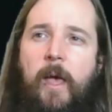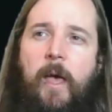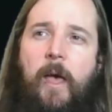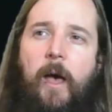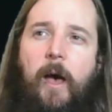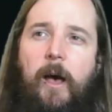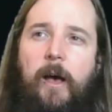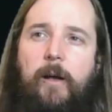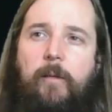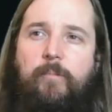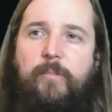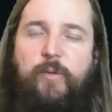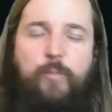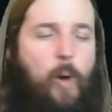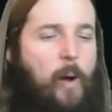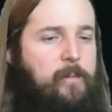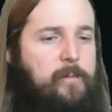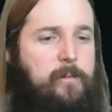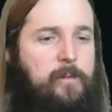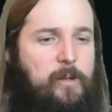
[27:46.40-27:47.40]
They're
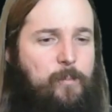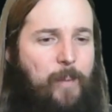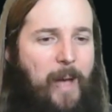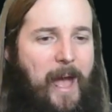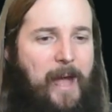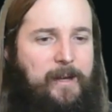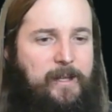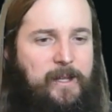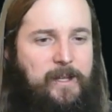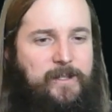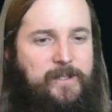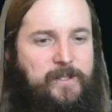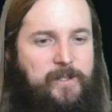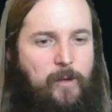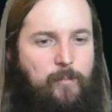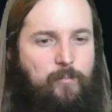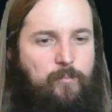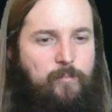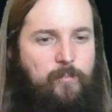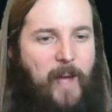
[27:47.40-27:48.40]
probably bad against
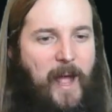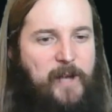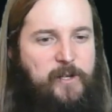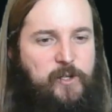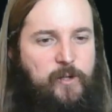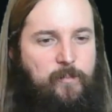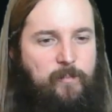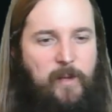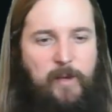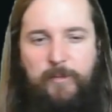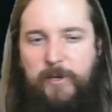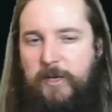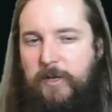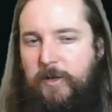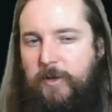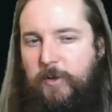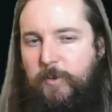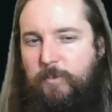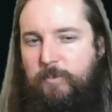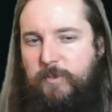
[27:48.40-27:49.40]
some matchup,
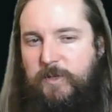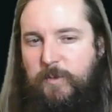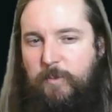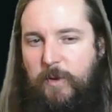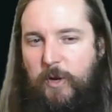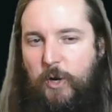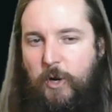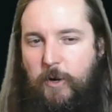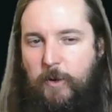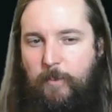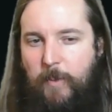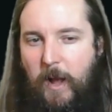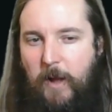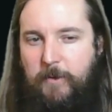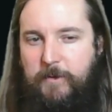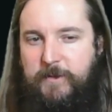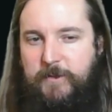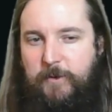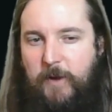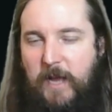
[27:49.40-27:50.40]
maybe Dimir
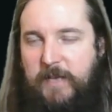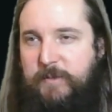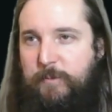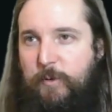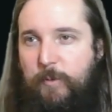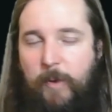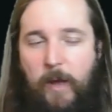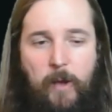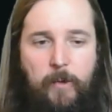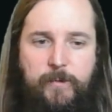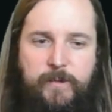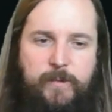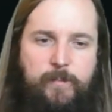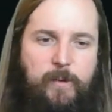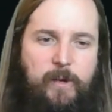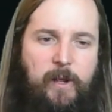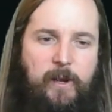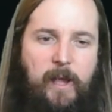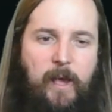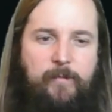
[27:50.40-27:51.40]
Bounce or Esper Bounce,
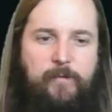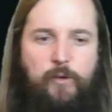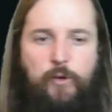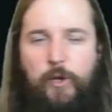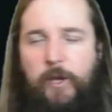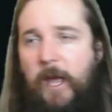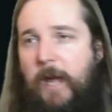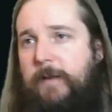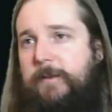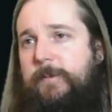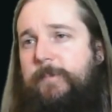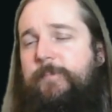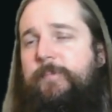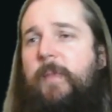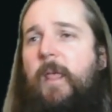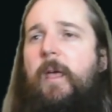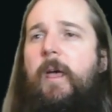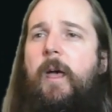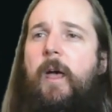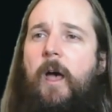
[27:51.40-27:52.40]
but I'd have to look at it.
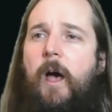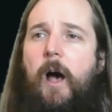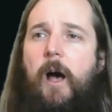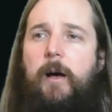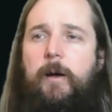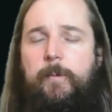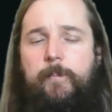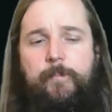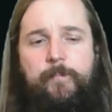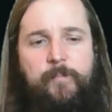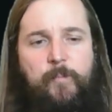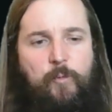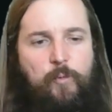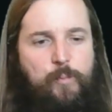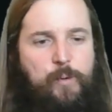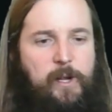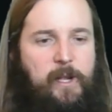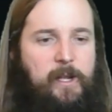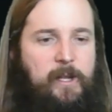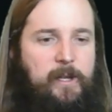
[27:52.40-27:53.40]
We're
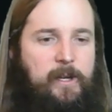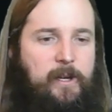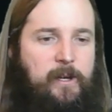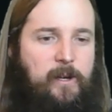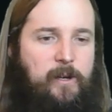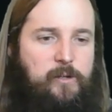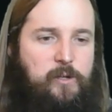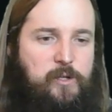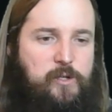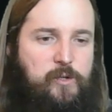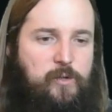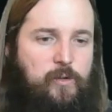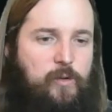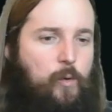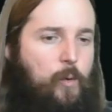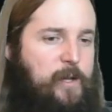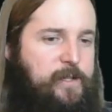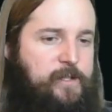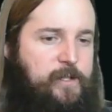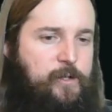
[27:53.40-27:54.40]
bringing in an additional
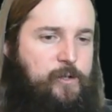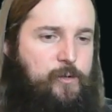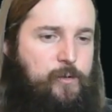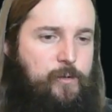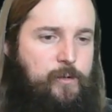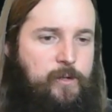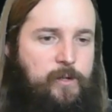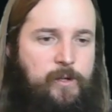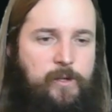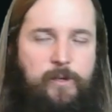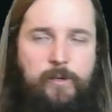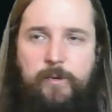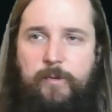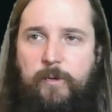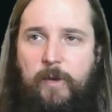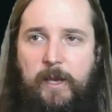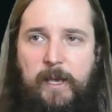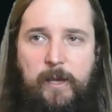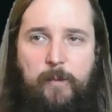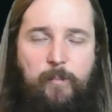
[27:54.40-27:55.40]
Questing Druid,
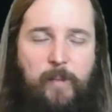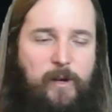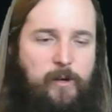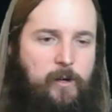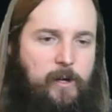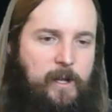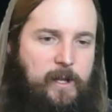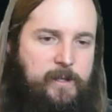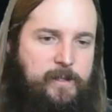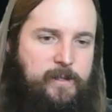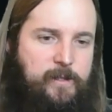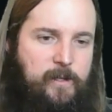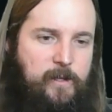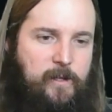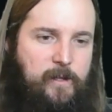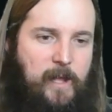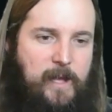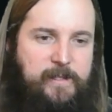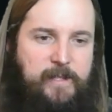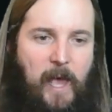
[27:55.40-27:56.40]
again, better against the
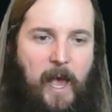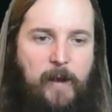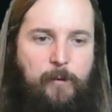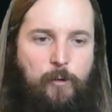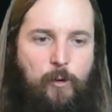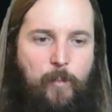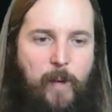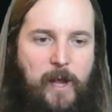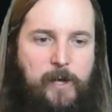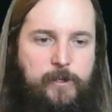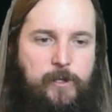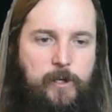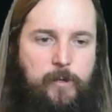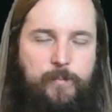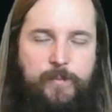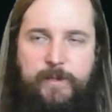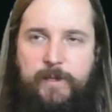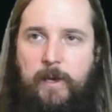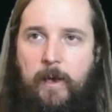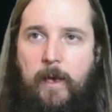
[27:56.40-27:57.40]
less aggro
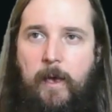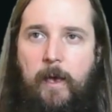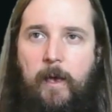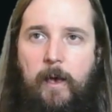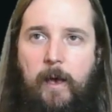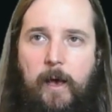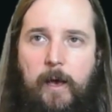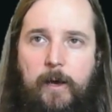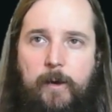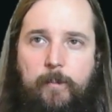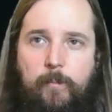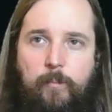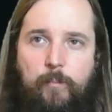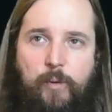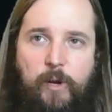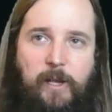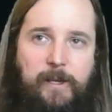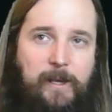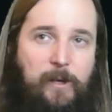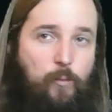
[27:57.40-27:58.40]
matchups.
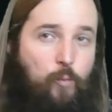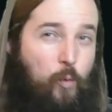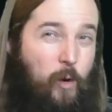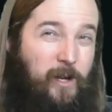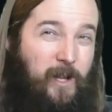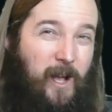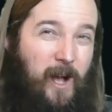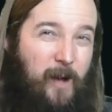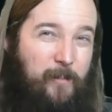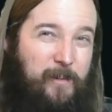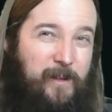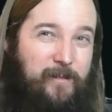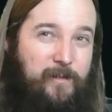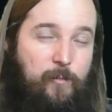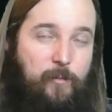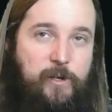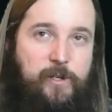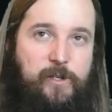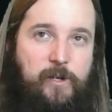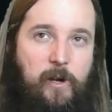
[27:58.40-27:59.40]
Bringing in 1 copy of the
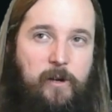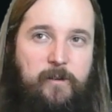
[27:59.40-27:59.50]
Witchstalker